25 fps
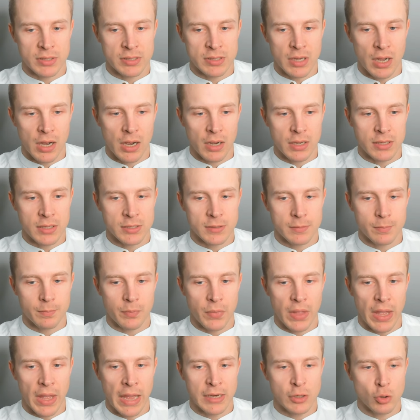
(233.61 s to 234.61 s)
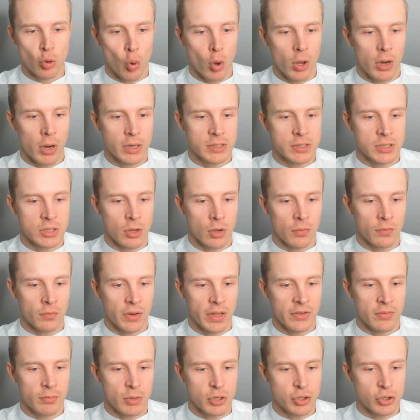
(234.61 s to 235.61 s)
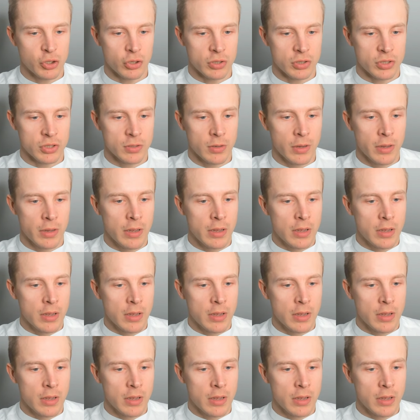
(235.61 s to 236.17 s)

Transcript: size and quality of life measures.